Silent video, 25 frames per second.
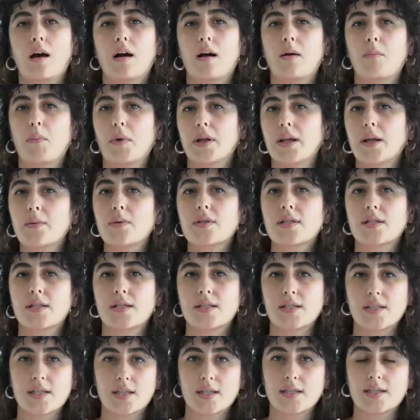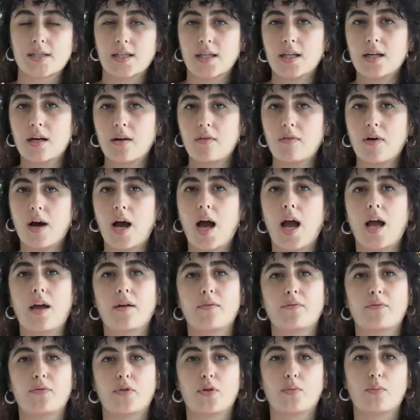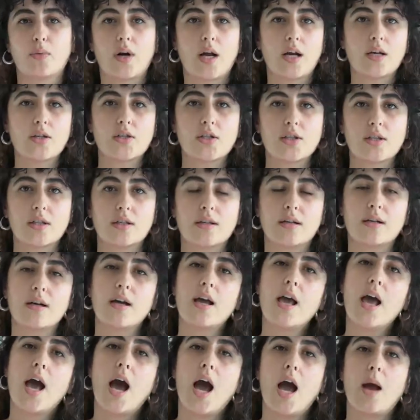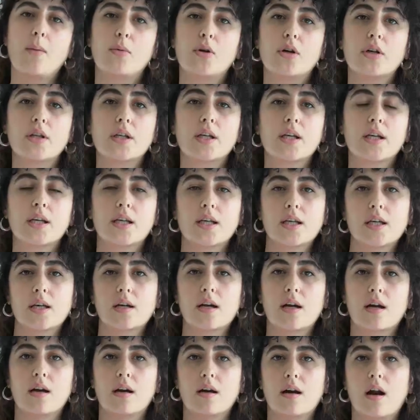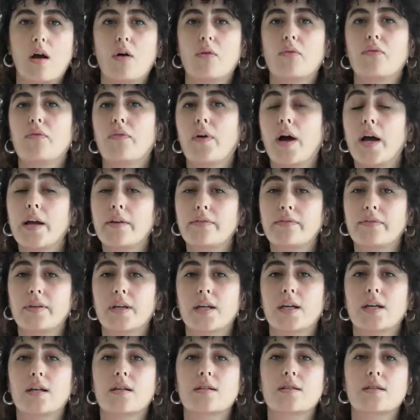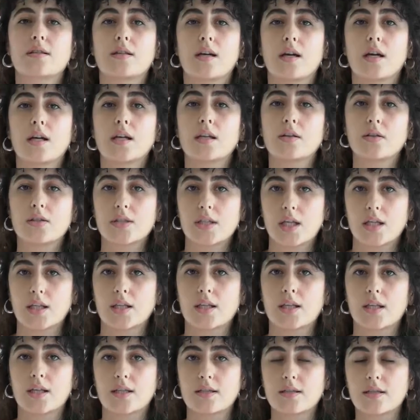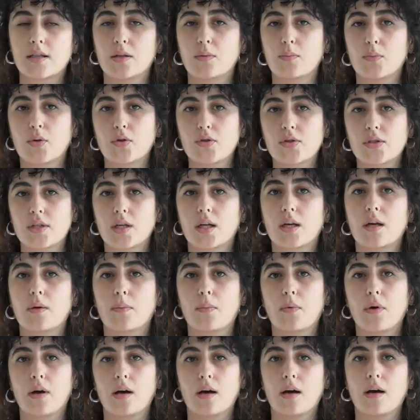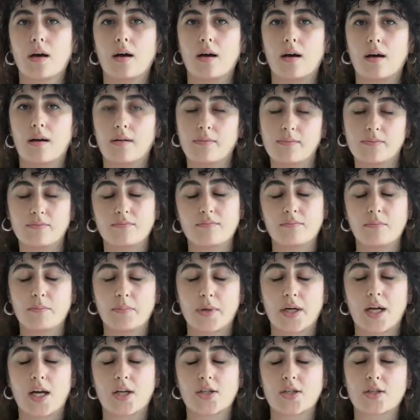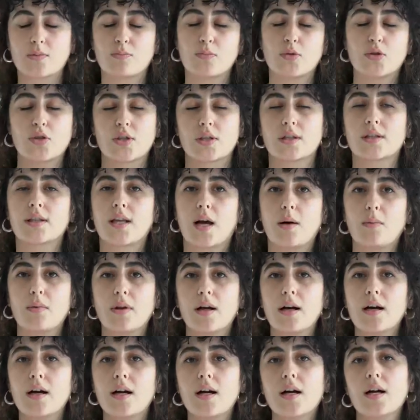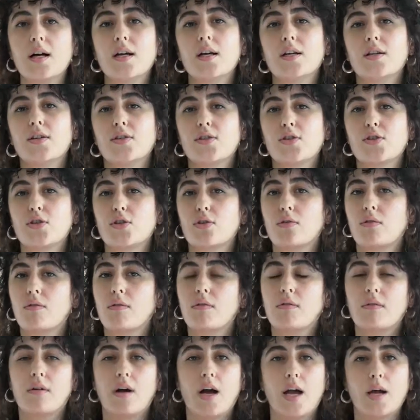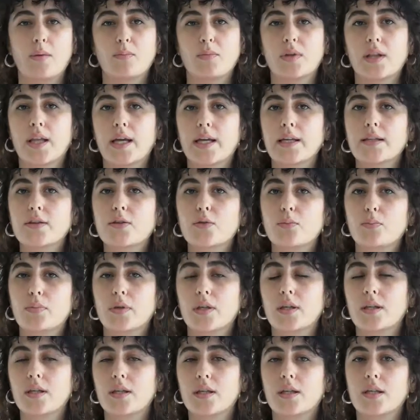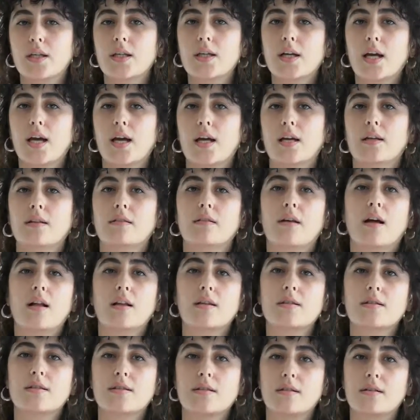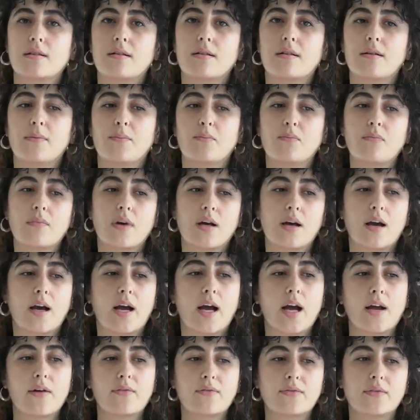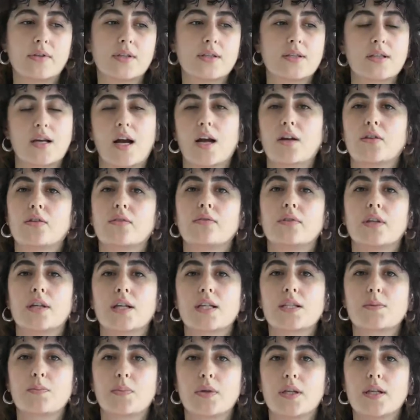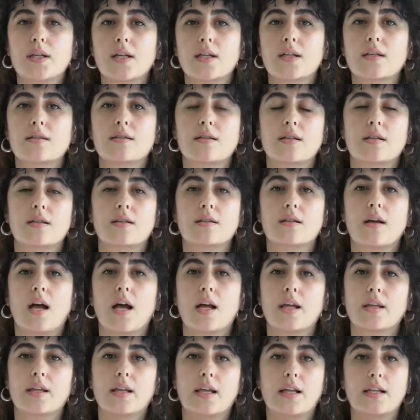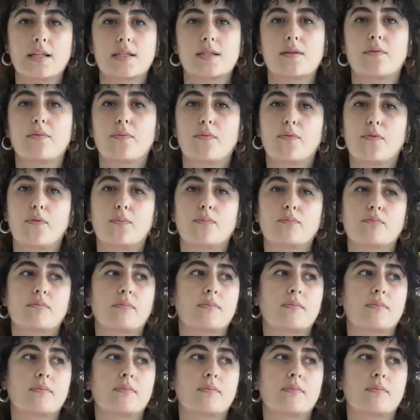My name is Indira Tekhova. I am from Russia. I'm learning here around 5 years Hindustani classical music, percussion music, tabla. So I'm glad to be here and also have this kind of the experience, and also